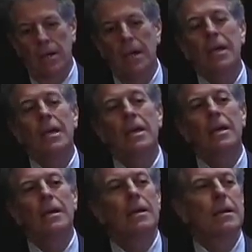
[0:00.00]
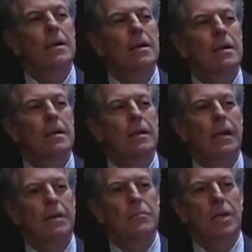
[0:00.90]
He
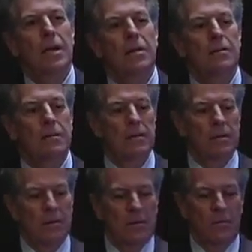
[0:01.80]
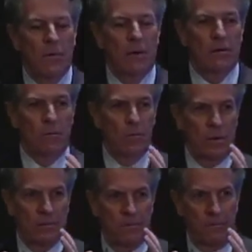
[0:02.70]
came down when the